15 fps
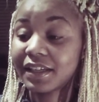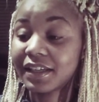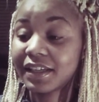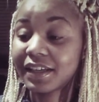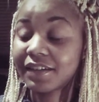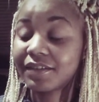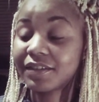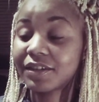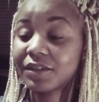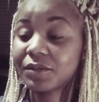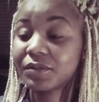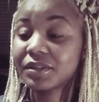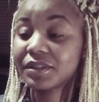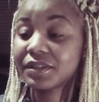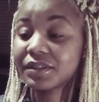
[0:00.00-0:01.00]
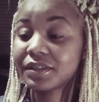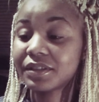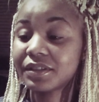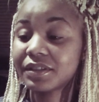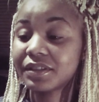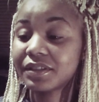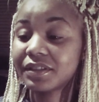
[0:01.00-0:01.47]
I don't know, it was just
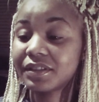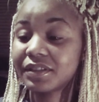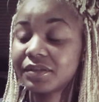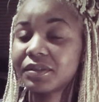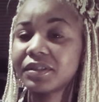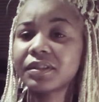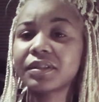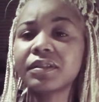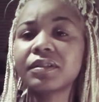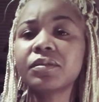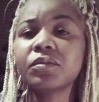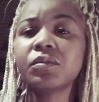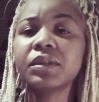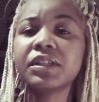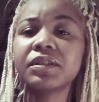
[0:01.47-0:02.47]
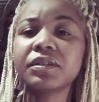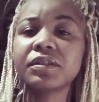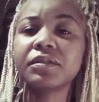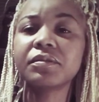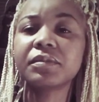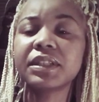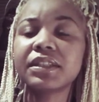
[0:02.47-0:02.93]
a little weird
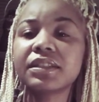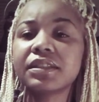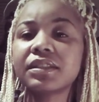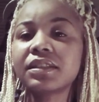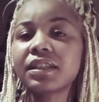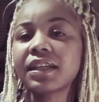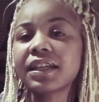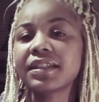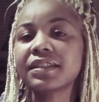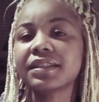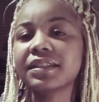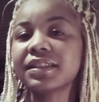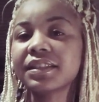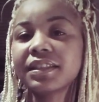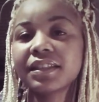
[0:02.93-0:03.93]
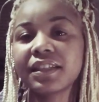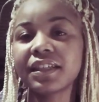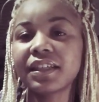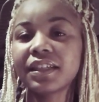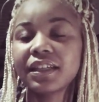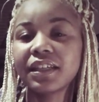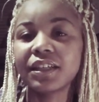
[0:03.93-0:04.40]
because, like I said,
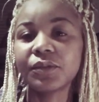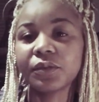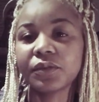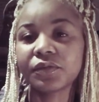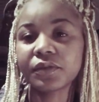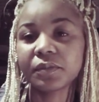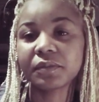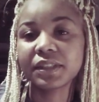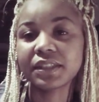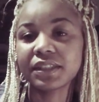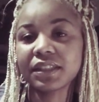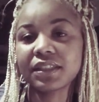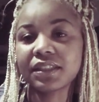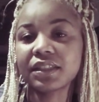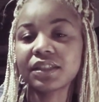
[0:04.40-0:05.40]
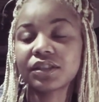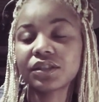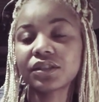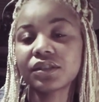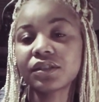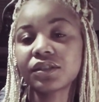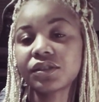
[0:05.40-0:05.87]
it went from the
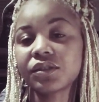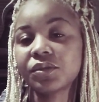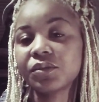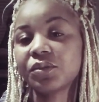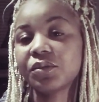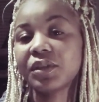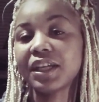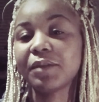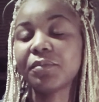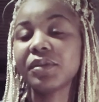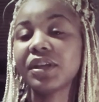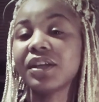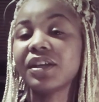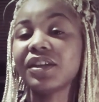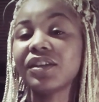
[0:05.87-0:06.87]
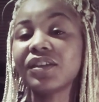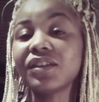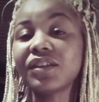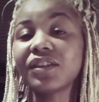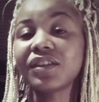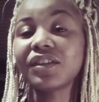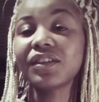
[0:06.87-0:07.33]
6-inch to it being
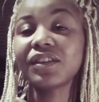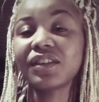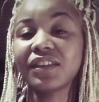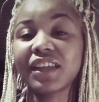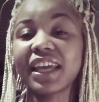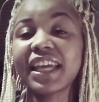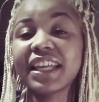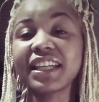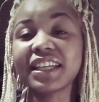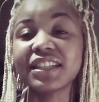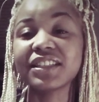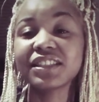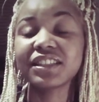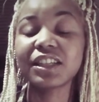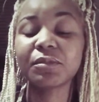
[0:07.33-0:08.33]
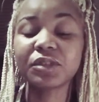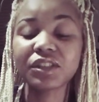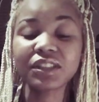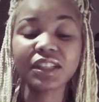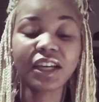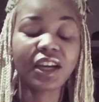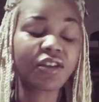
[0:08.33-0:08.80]
the 8-inch. And I'm
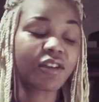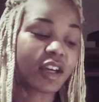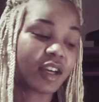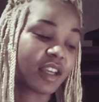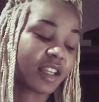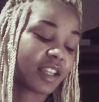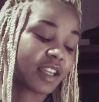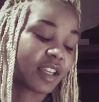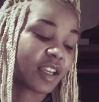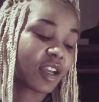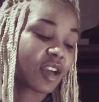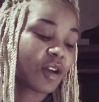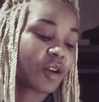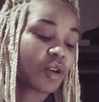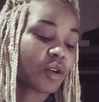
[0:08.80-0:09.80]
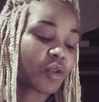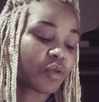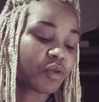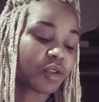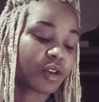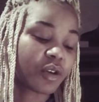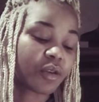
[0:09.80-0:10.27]
just like, okay, like,
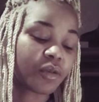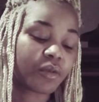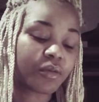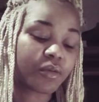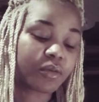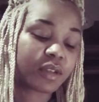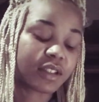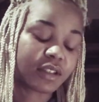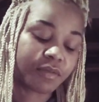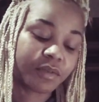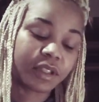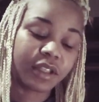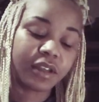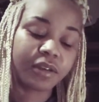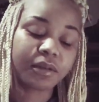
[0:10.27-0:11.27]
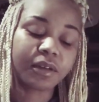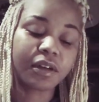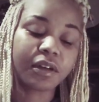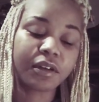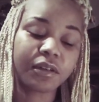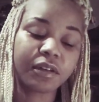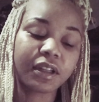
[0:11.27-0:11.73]
yo, what's really going
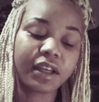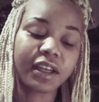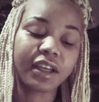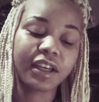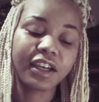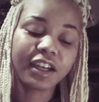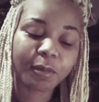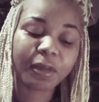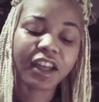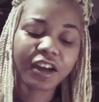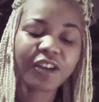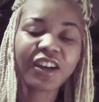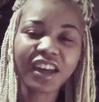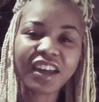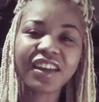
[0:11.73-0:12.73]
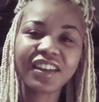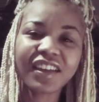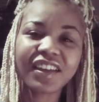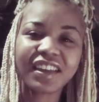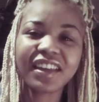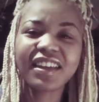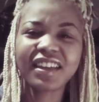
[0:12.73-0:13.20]
on? Like, I'm like, okay,
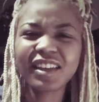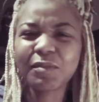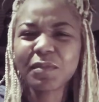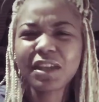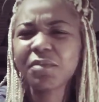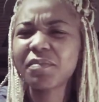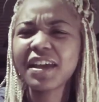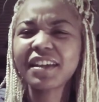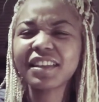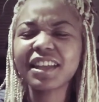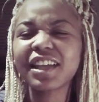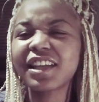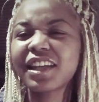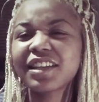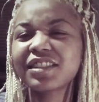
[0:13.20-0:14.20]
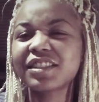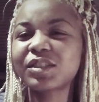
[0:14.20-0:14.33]
like, yeah, me back then, I